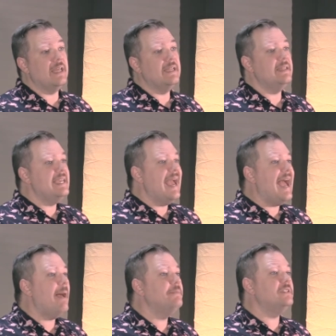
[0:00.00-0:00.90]
and the
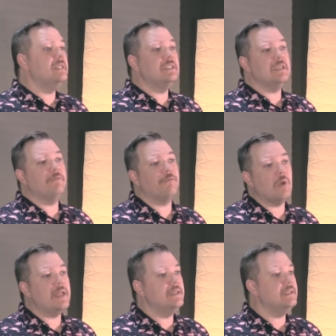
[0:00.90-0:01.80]
absence of
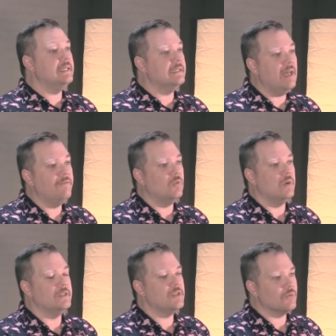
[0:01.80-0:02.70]
friends and loved
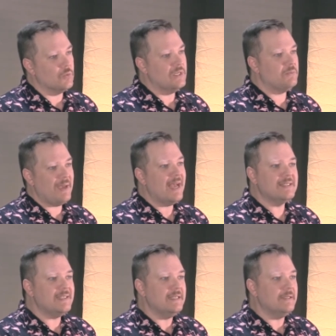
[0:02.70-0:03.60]
ones through this past
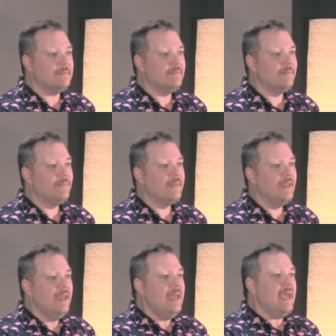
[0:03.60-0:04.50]
season.
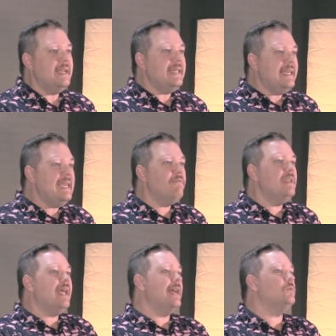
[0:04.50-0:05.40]
And
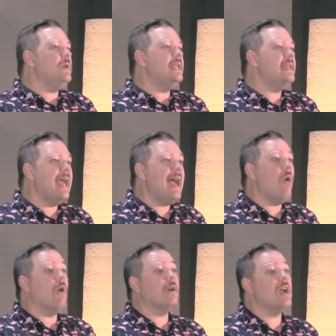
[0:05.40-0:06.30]
even as we
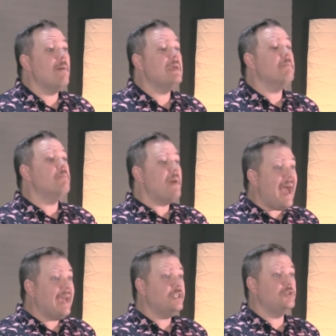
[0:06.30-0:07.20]
now are coming
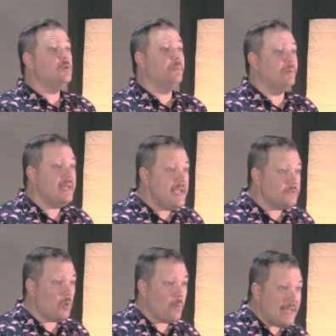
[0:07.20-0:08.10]
back to a
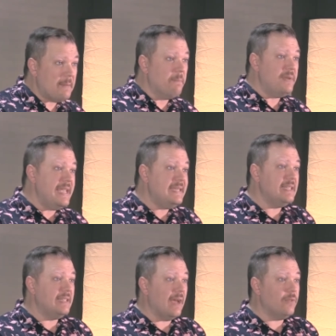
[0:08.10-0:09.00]
place where we can be
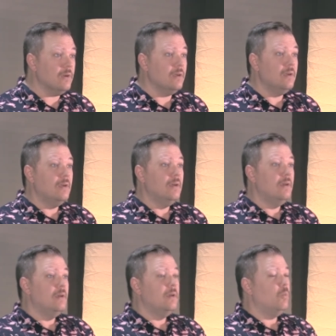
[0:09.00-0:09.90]
together,
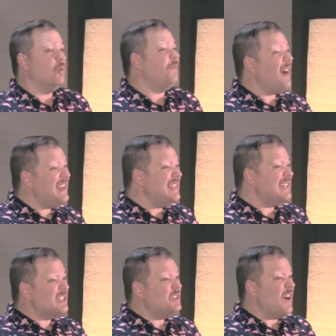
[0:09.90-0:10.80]
we're finding
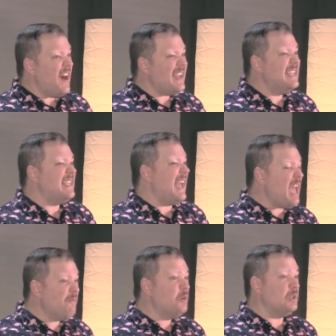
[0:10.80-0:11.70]
that it's not as
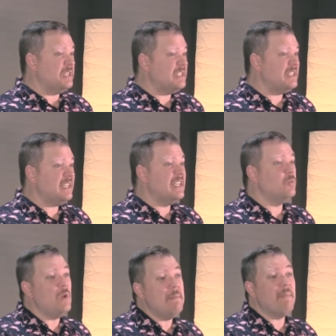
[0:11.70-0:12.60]
effortless as
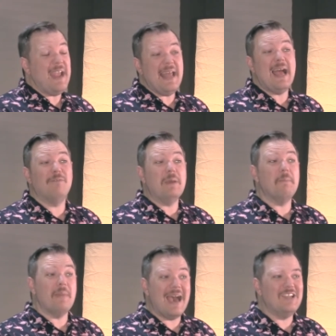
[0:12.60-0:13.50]
we might have
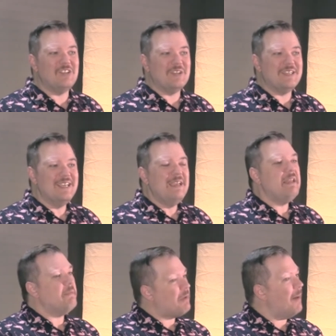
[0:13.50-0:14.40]
imagined
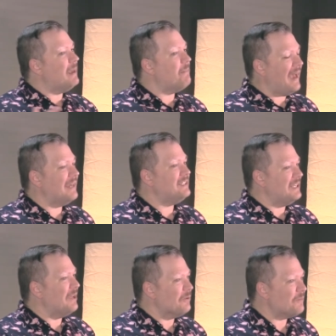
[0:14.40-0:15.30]
coming back together